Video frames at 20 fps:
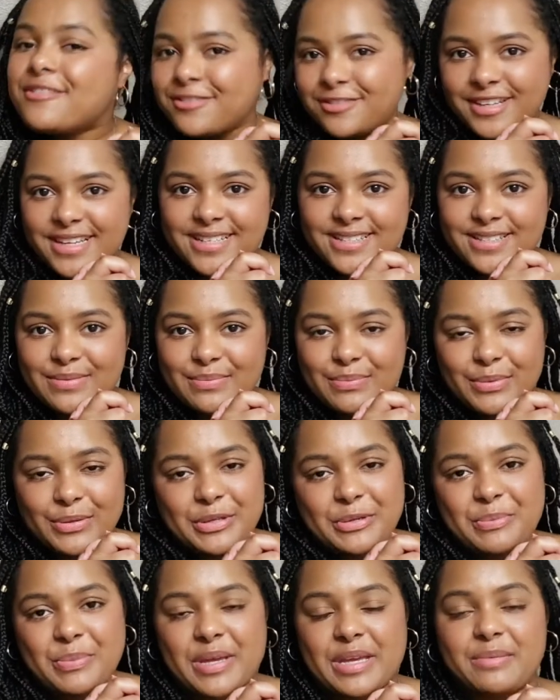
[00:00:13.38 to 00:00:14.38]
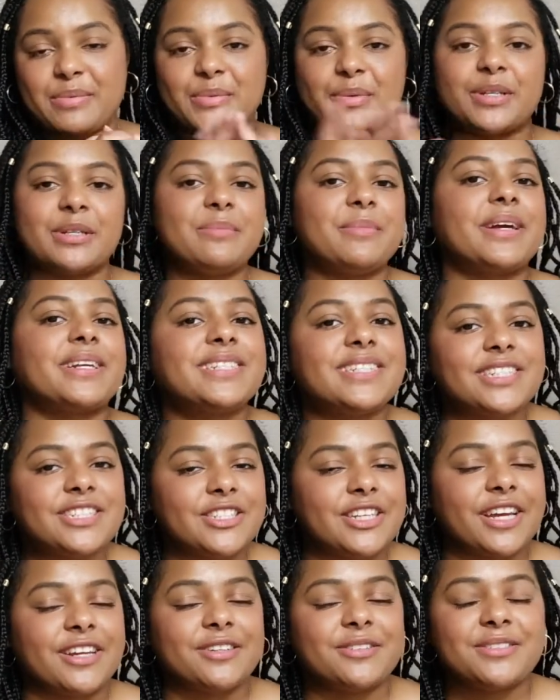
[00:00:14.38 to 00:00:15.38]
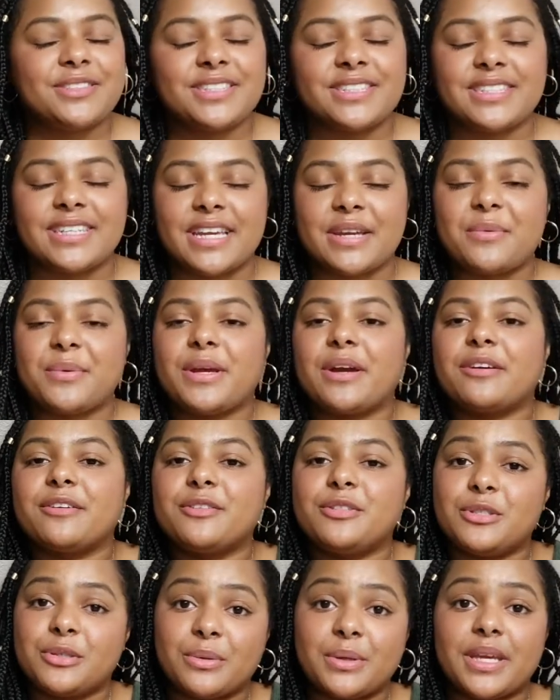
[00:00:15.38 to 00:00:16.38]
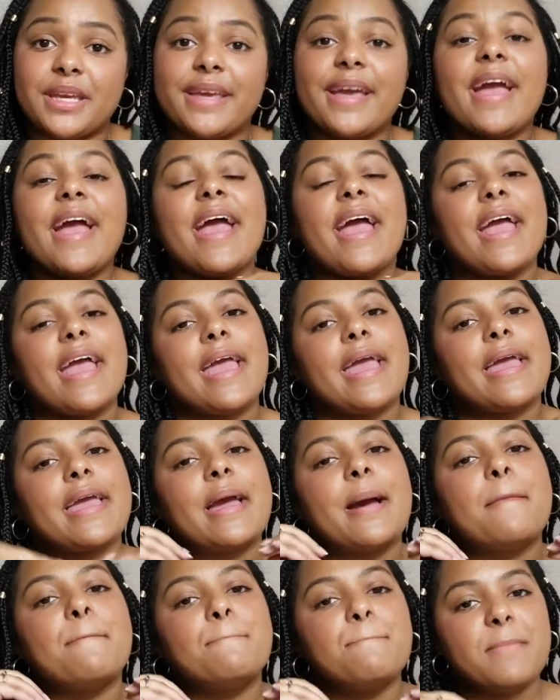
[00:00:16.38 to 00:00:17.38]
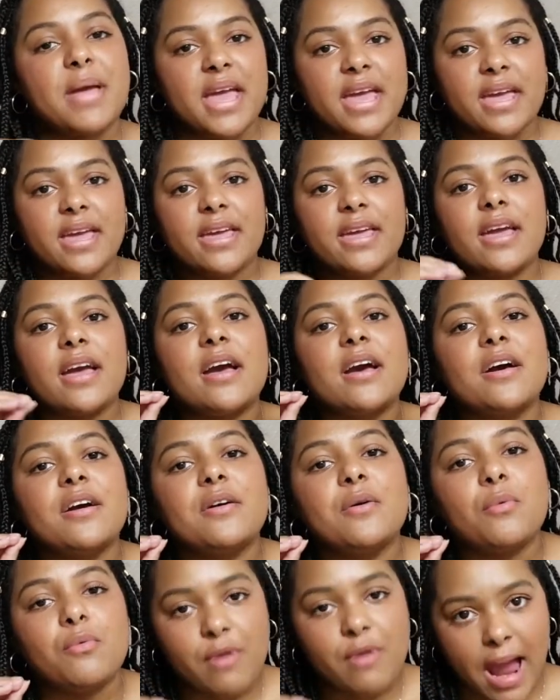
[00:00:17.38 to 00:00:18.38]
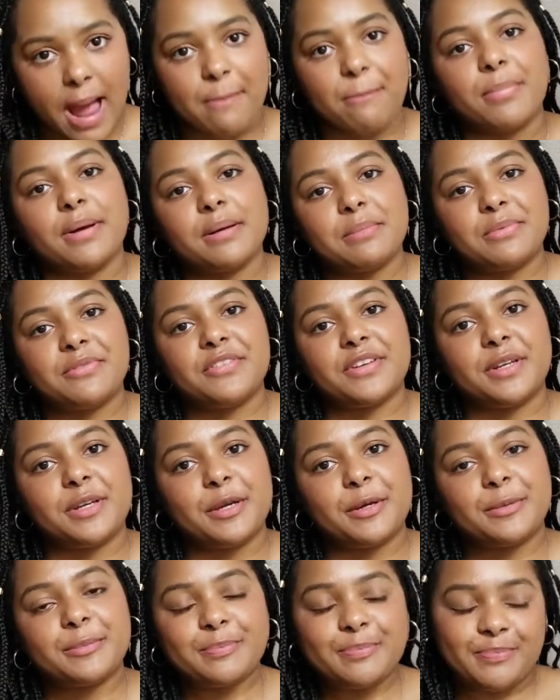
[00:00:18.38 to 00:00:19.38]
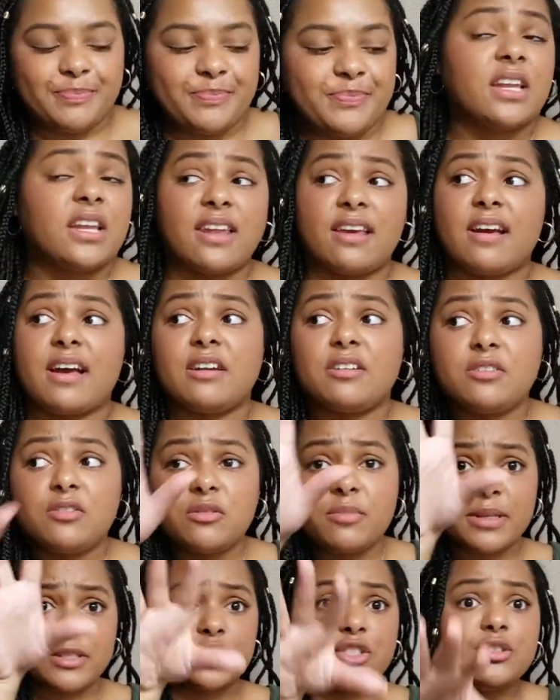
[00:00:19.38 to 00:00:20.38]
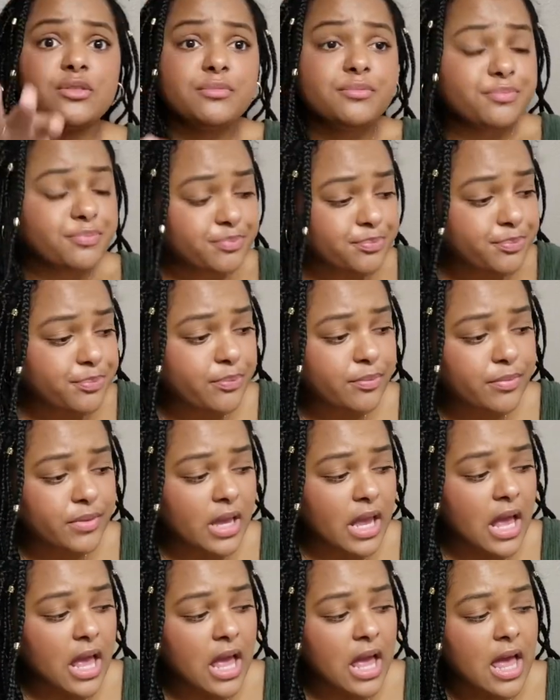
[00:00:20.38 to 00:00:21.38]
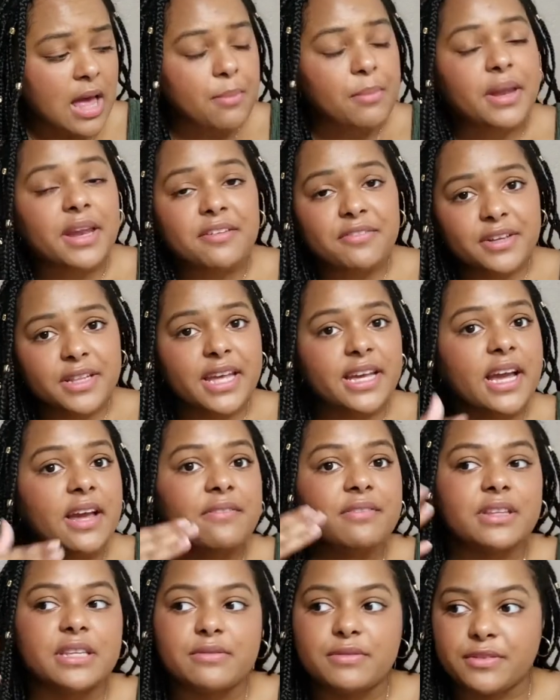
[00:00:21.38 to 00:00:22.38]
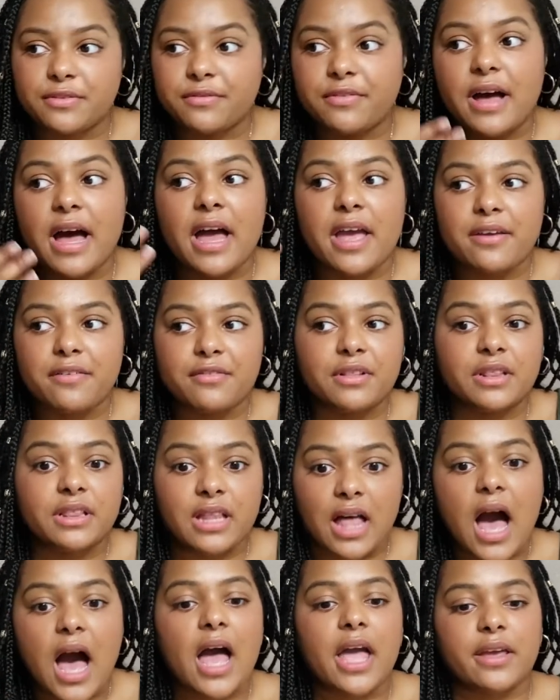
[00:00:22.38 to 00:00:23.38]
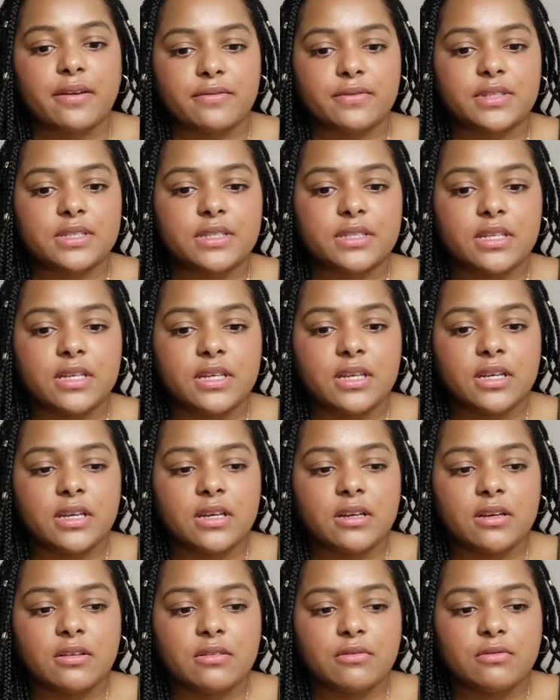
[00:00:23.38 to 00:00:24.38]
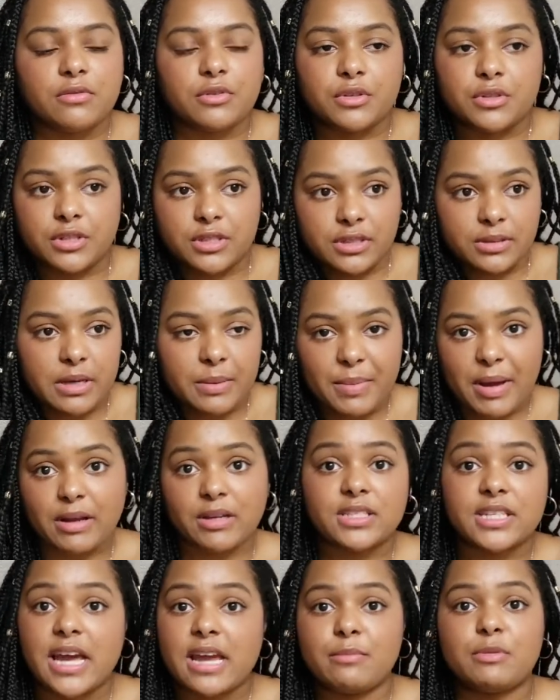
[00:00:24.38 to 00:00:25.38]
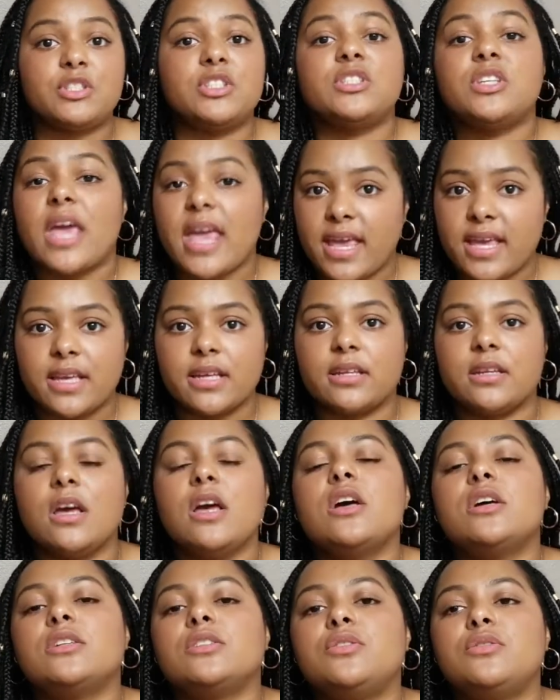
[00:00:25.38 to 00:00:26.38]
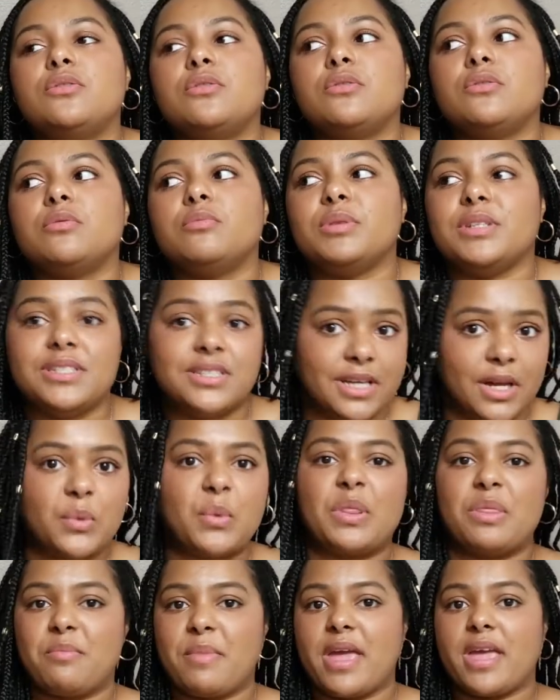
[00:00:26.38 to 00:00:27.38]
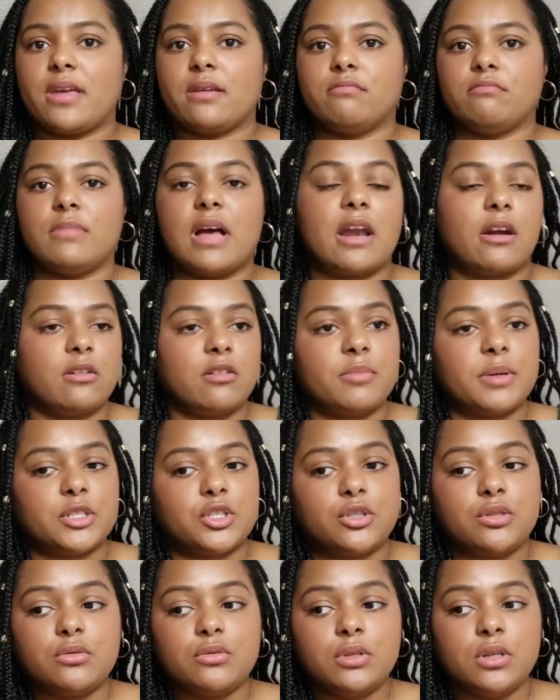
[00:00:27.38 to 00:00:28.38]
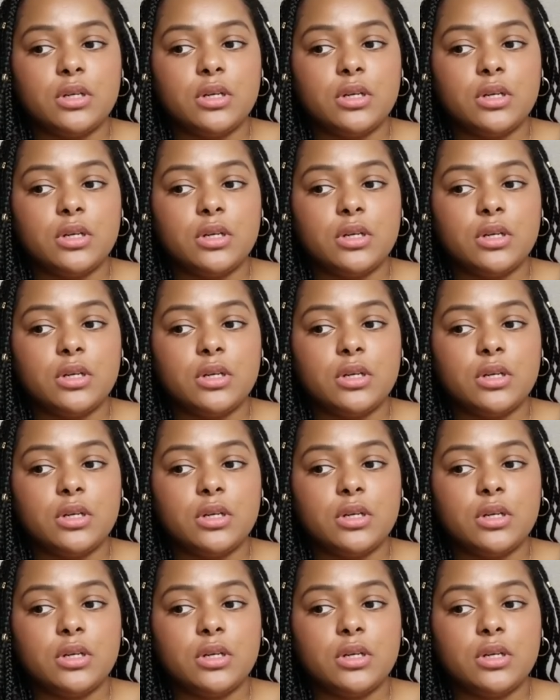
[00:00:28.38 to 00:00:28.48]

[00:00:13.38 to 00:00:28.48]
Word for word: friends and book babes, welcome back to the channel. Today we are doing a May wrap-up video. Now, I don't know about you, but I feel like I've lived five lives for the amount of time it's taken to be done with May. I don't know about you,